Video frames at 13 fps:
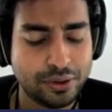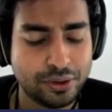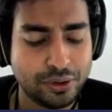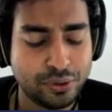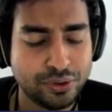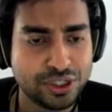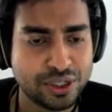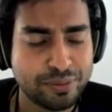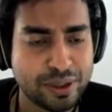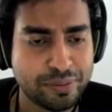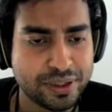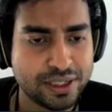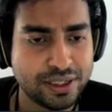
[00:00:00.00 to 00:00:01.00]
ownership
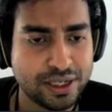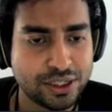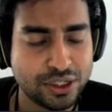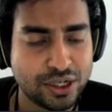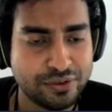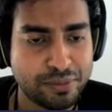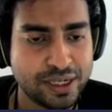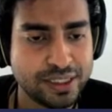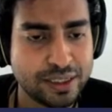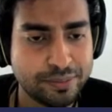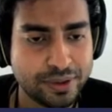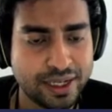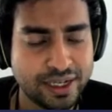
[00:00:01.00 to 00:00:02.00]
representation of
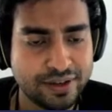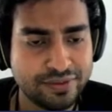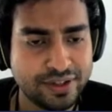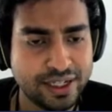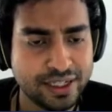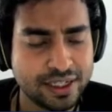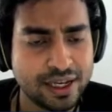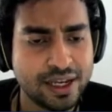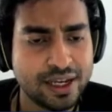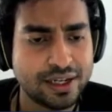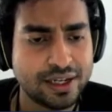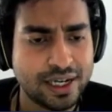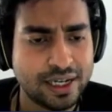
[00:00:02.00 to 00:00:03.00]
multiple NFTs
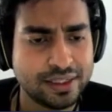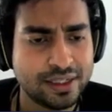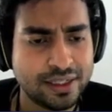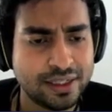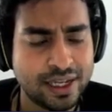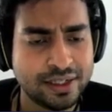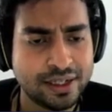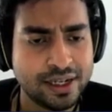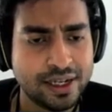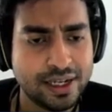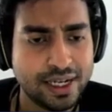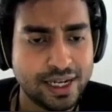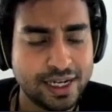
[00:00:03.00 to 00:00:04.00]
rather than
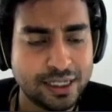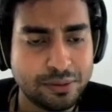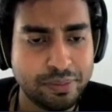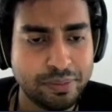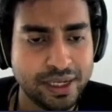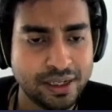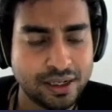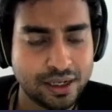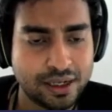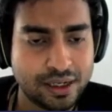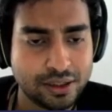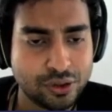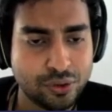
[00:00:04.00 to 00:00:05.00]
it being
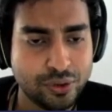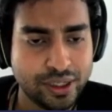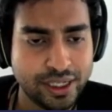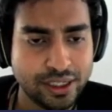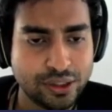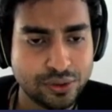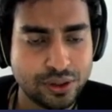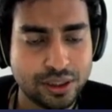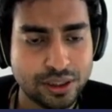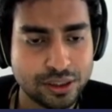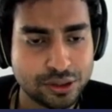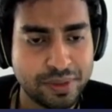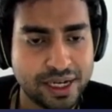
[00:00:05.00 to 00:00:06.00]
a query to
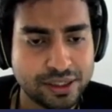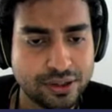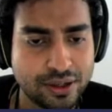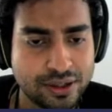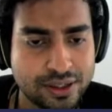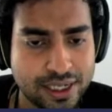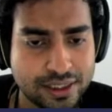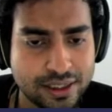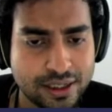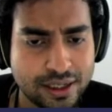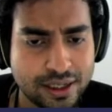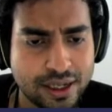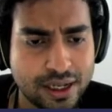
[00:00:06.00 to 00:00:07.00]
a smart contract.
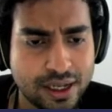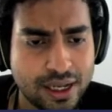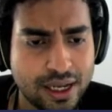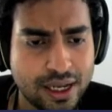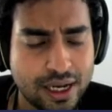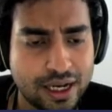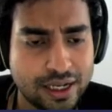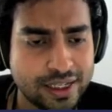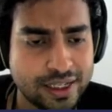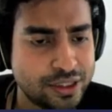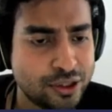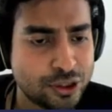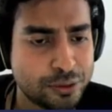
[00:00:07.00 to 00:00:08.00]
There
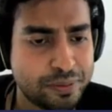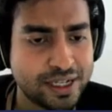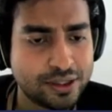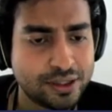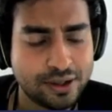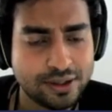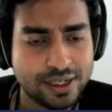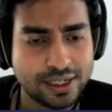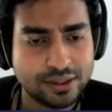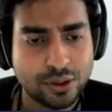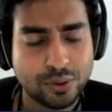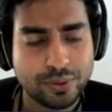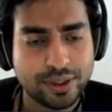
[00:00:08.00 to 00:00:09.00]
is no smart contract
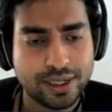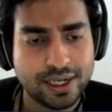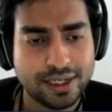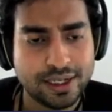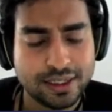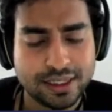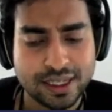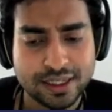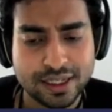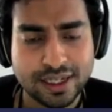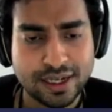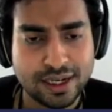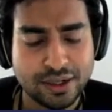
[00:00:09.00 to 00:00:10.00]
overhead since
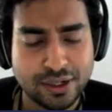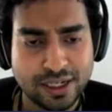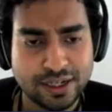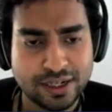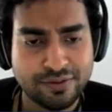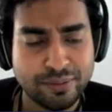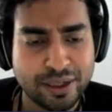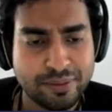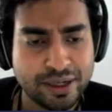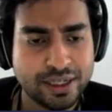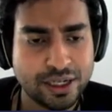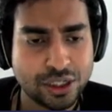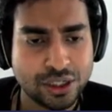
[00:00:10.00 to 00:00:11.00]
it's a native
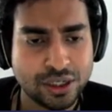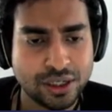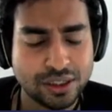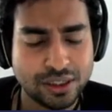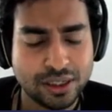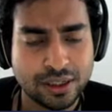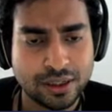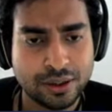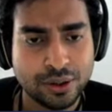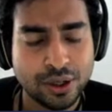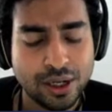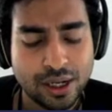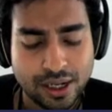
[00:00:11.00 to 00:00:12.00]
implementation. The